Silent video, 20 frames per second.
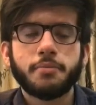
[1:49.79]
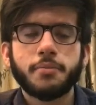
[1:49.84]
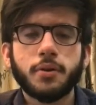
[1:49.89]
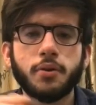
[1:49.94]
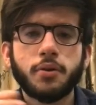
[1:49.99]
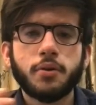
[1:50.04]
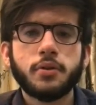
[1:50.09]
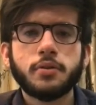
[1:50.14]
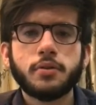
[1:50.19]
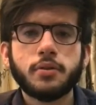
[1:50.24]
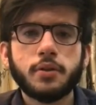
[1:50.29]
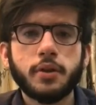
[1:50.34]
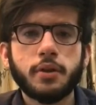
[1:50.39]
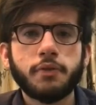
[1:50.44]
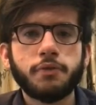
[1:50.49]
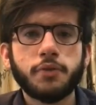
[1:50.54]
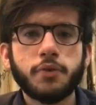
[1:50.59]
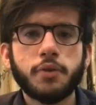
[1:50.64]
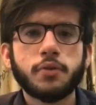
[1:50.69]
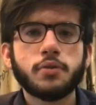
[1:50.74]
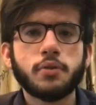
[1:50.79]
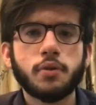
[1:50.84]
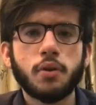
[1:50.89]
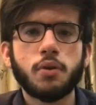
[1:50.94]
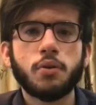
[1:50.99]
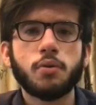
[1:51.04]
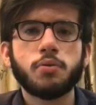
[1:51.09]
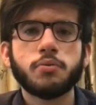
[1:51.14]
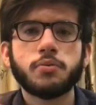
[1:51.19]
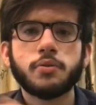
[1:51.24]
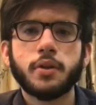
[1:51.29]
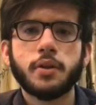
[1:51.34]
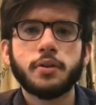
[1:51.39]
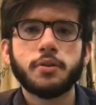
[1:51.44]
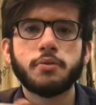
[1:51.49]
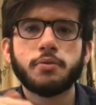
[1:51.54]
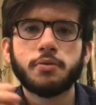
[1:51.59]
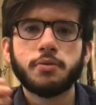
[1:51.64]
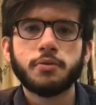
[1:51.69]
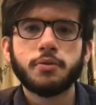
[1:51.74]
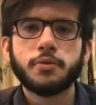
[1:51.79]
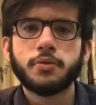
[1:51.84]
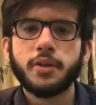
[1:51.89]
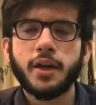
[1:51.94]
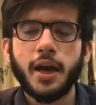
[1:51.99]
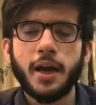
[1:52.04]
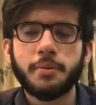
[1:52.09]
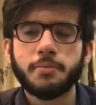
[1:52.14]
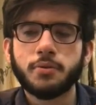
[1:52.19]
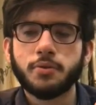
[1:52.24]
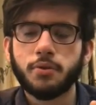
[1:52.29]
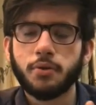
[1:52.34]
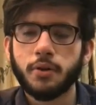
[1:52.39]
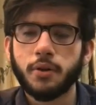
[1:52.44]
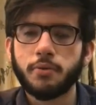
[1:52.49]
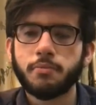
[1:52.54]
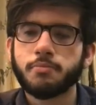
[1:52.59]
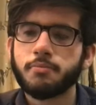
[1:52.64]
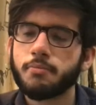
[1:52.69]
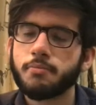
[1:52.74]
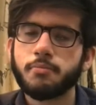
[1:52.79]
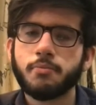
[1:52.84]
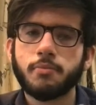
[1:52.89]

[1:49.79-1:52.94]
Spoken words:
because if you're slow then time's gonna